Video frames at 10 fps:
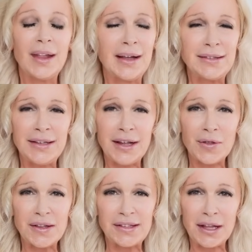I send
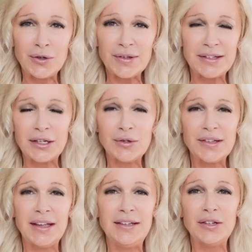out the sales,
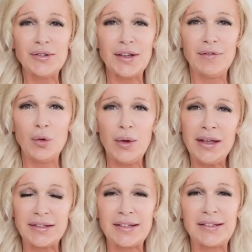steals, and deals of the week to